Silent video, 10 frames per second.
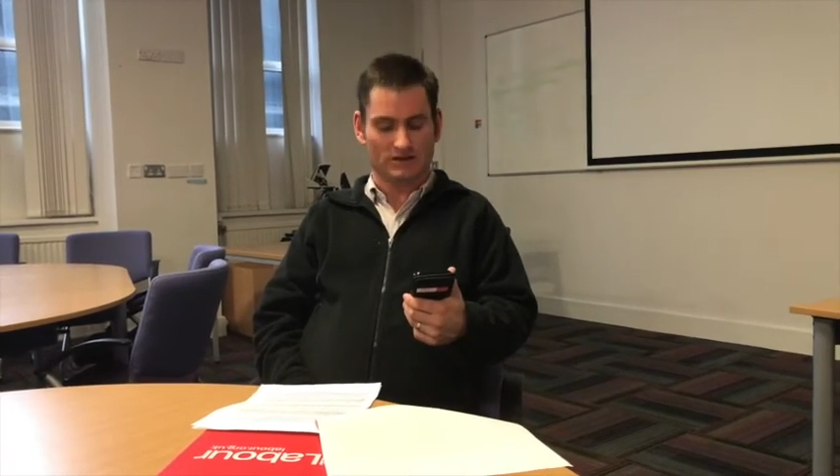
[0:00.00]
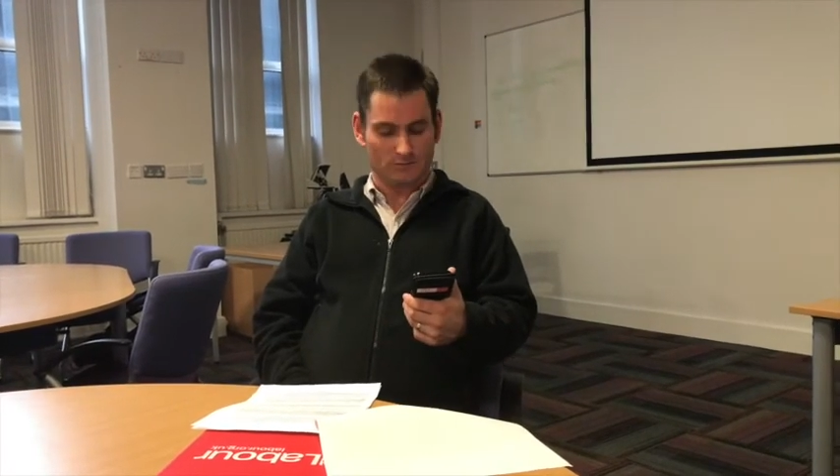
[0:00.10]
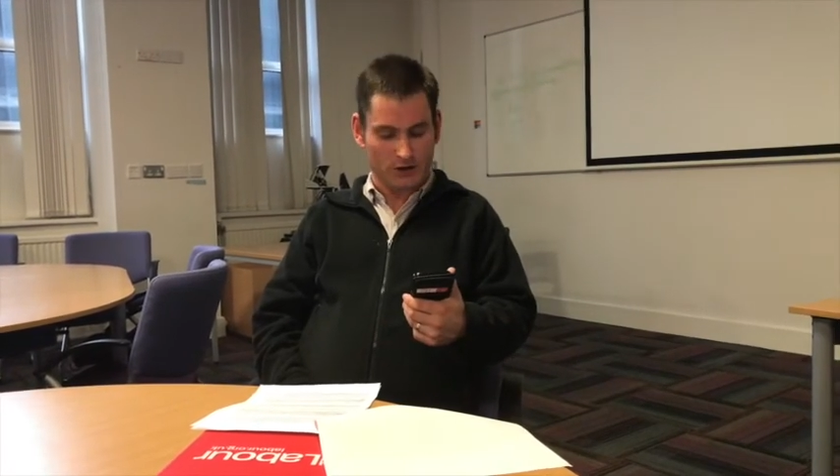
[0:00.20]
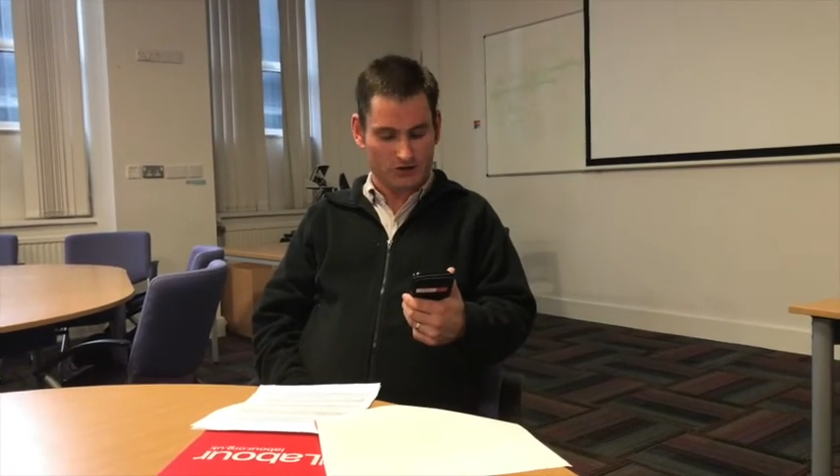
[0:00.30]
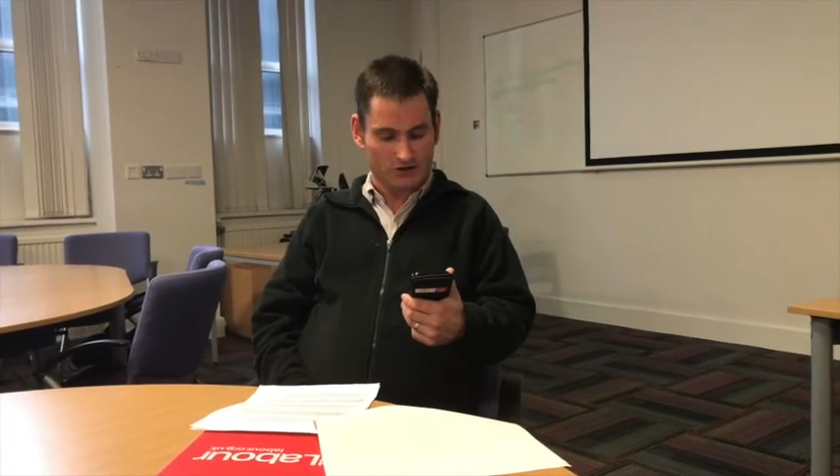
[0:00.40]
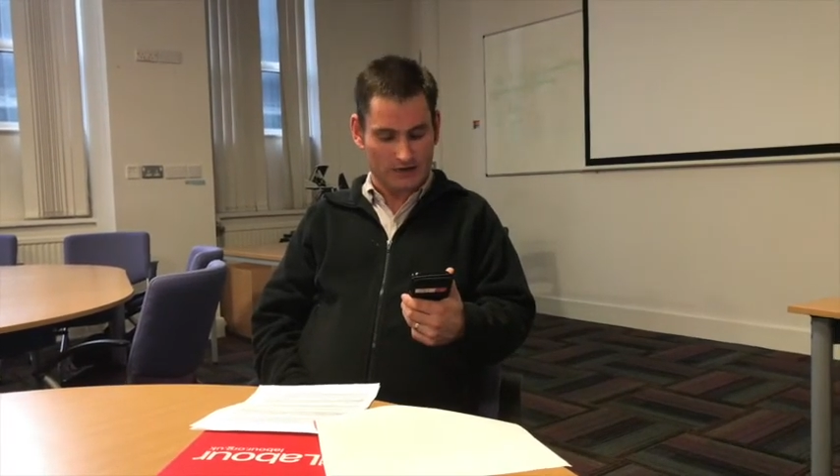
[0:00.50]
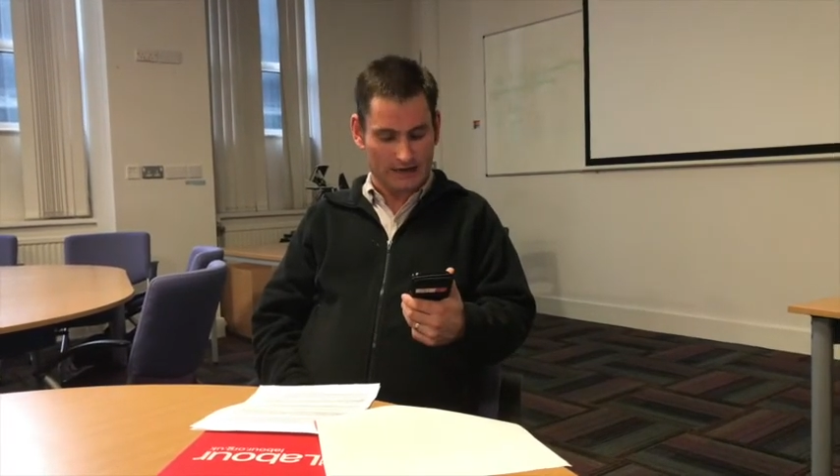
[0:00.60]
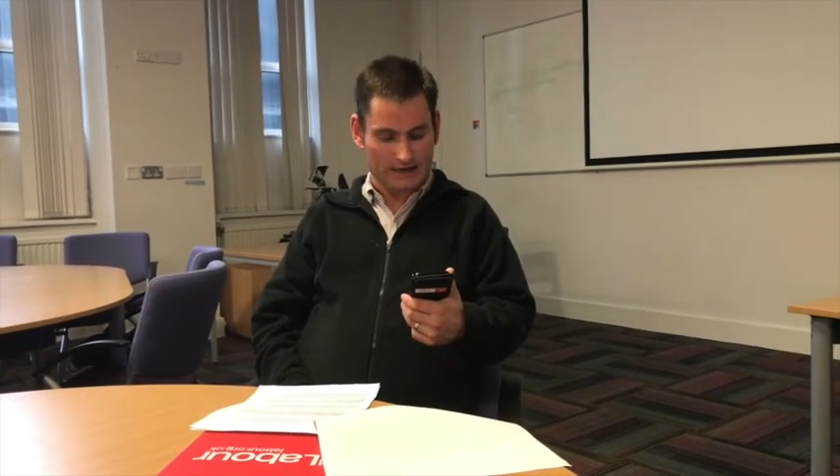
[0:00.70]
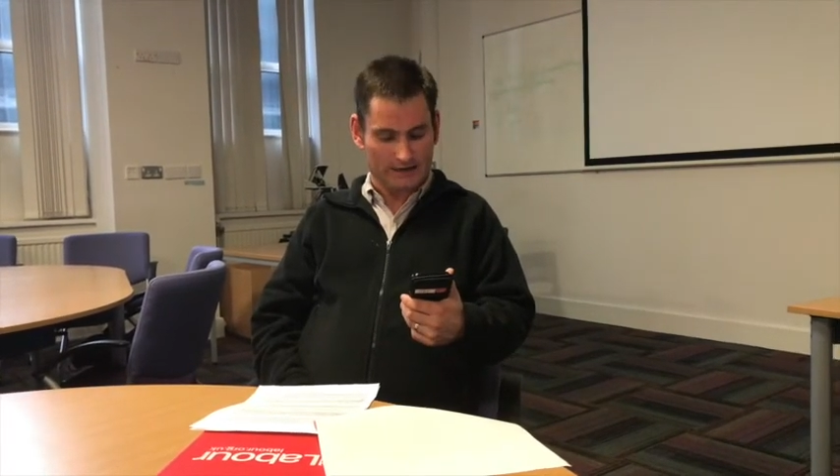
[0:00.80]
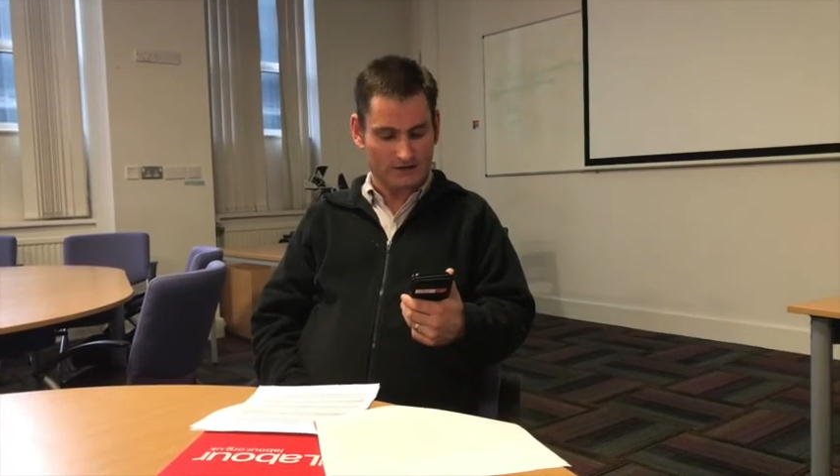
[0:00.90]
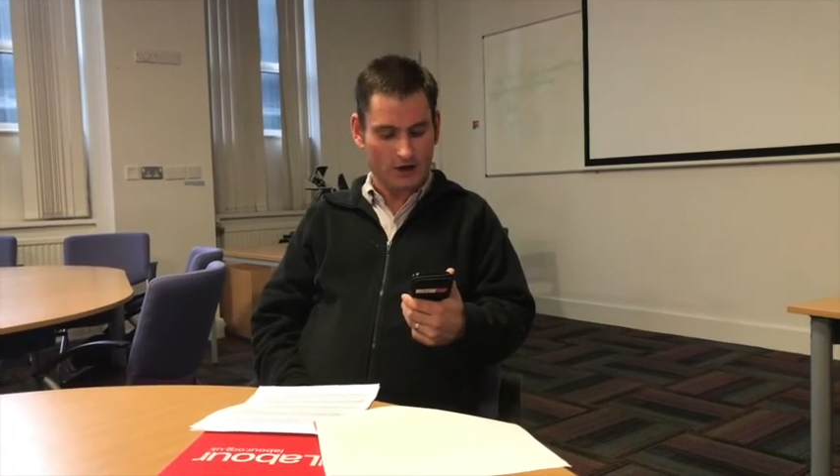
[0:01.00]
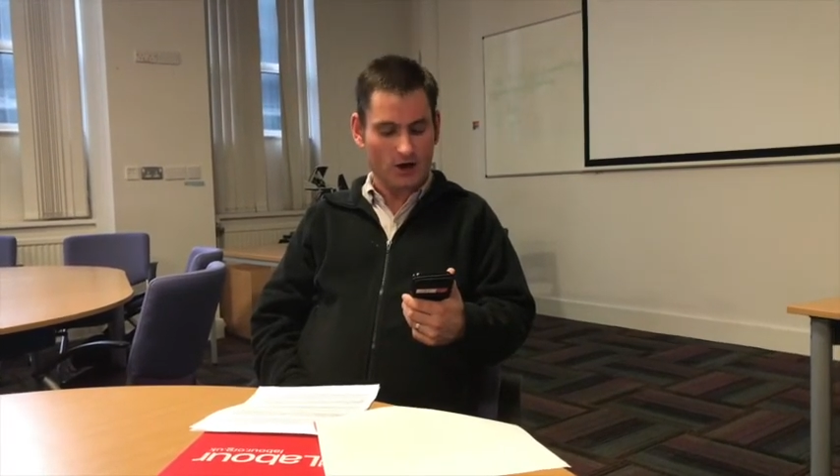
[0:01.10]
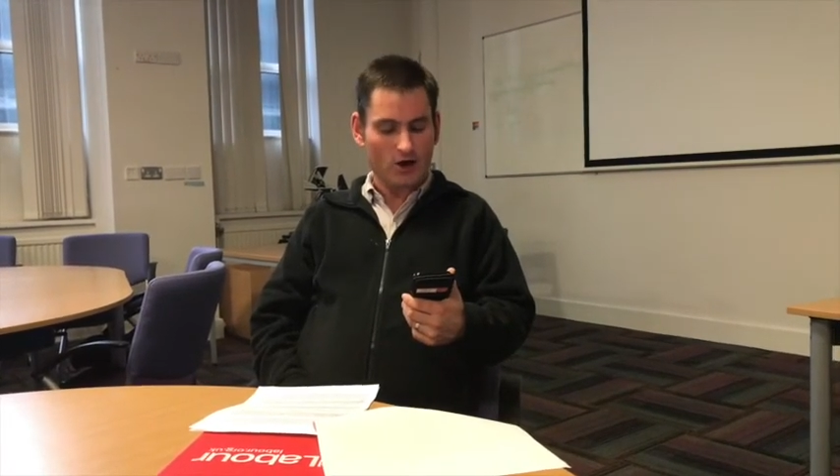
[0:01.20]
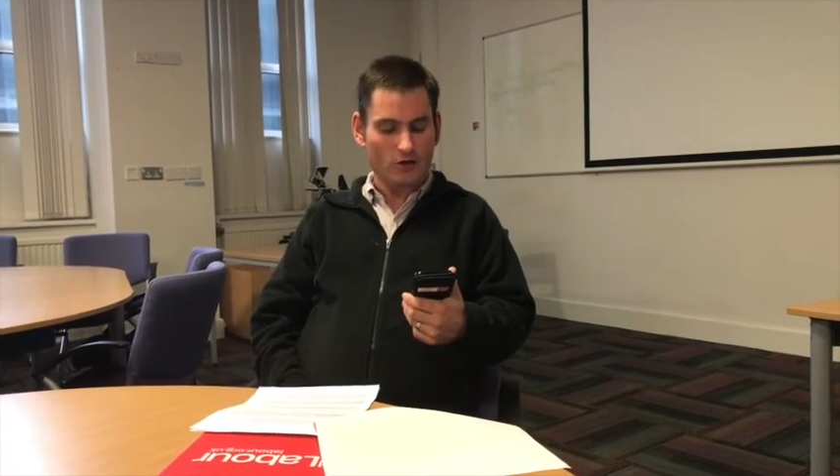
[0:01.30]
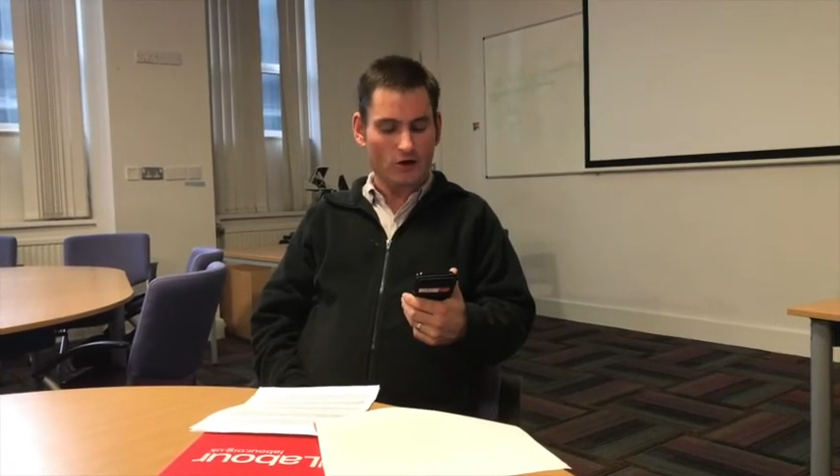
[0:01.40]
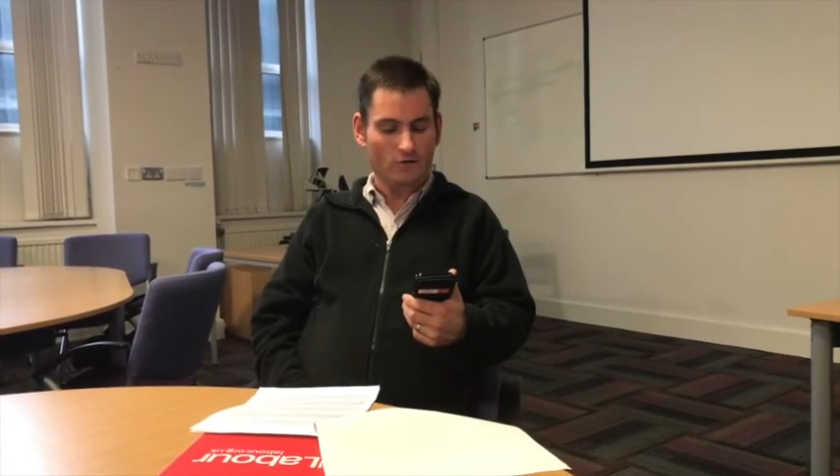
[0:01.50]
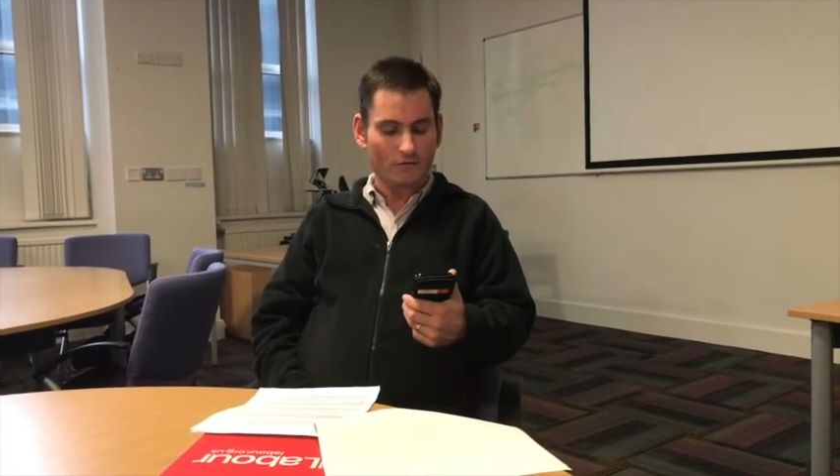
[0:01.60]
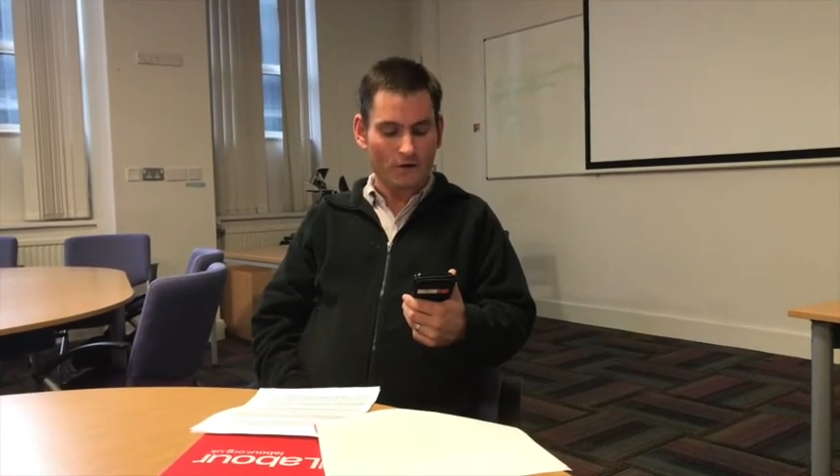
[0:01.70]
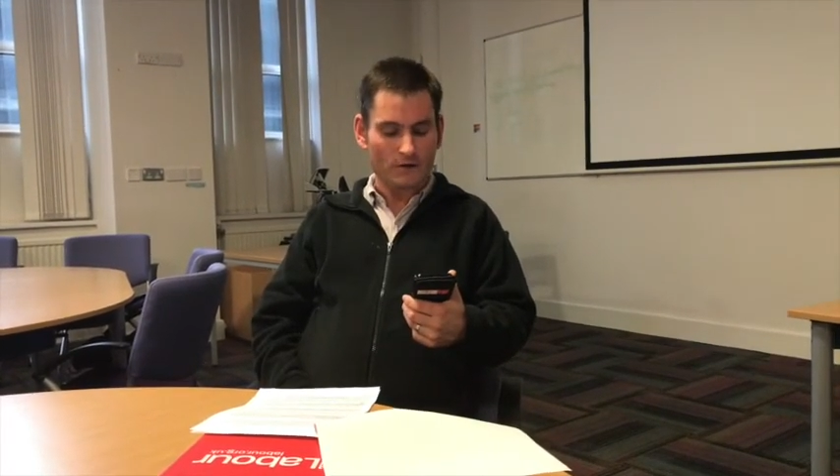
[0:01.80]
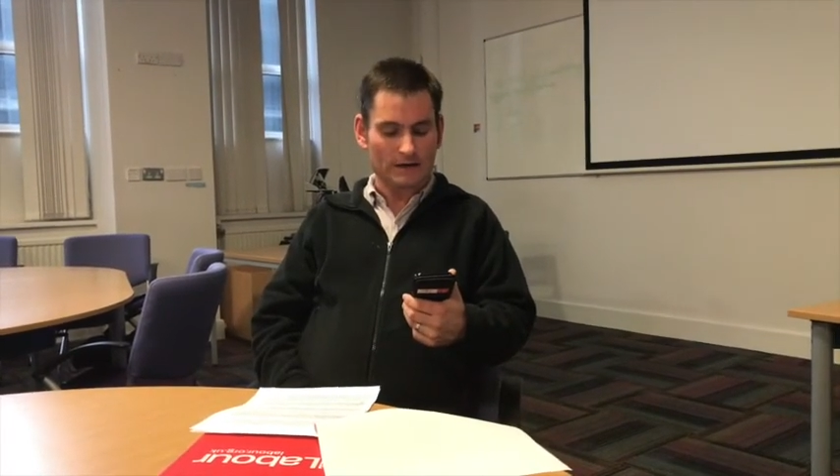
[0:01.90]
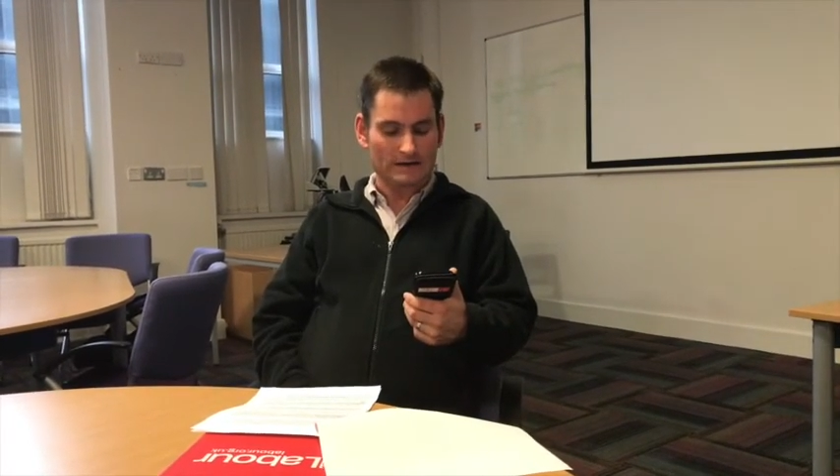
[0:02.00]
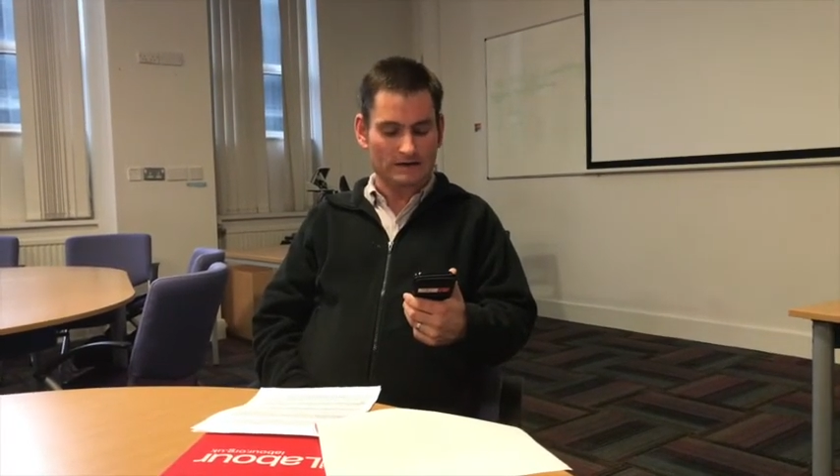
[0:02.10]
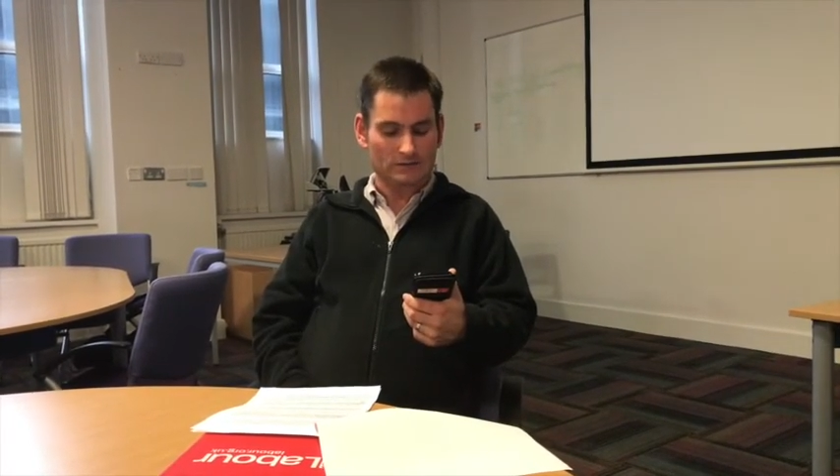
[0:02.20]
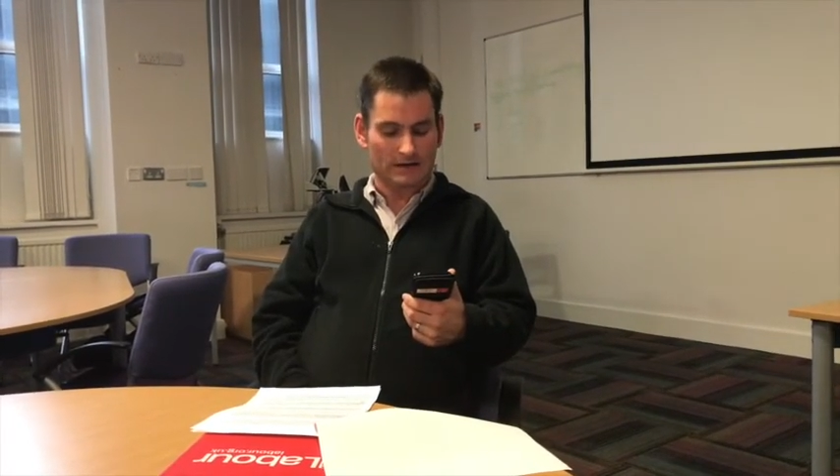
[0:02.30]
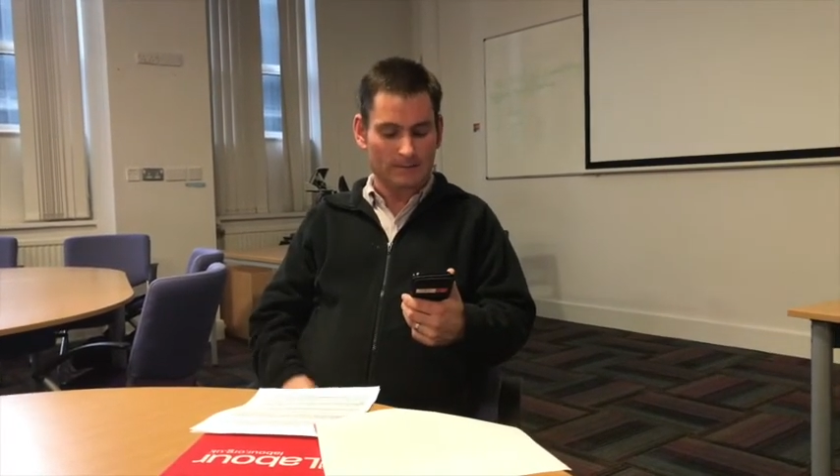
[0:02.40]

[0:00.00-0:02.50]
is marginalised. Therefore, it is